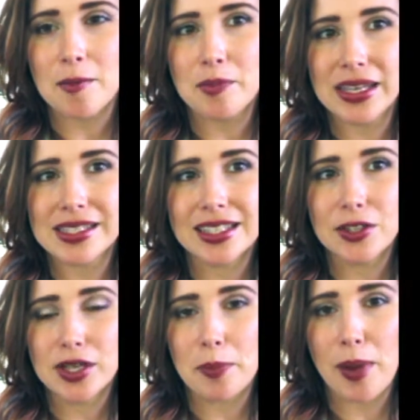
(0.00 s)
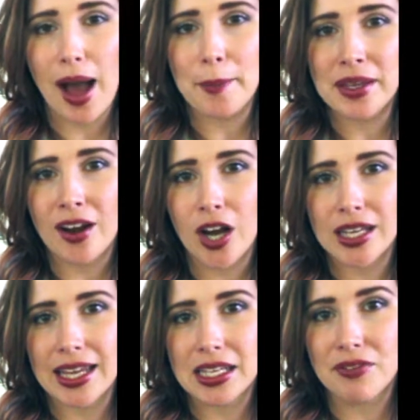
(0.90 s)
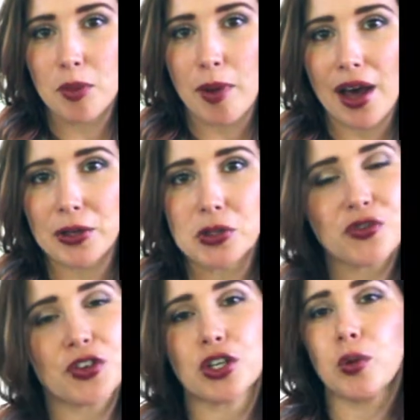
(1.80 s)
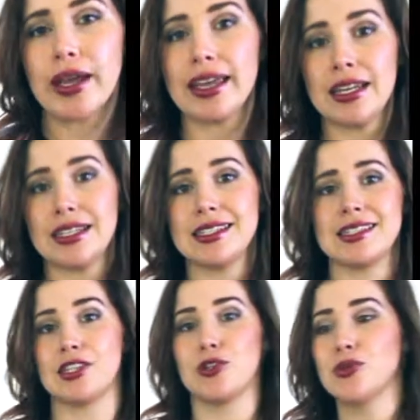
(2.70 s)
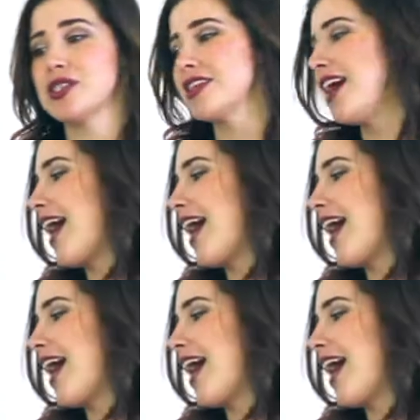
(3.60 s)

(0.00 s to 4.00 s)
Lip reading: basically you can pop it on any of the bottles for quick and easy use.